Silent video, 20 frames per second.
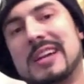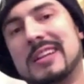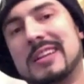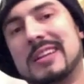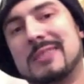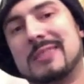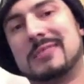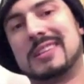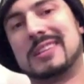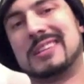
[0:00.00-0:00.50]
and
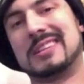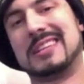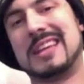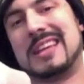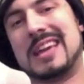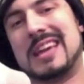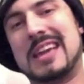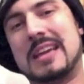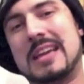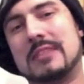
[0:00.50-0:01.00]
I'm like,
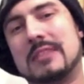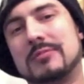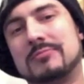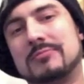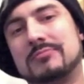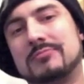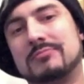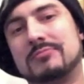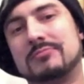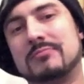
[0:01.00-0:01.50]

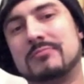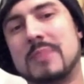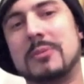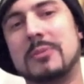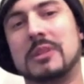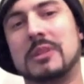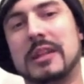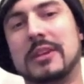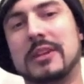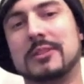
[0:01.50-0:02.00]
maybe
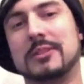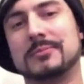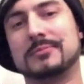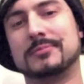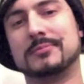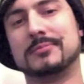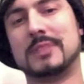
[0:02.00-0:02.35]
later.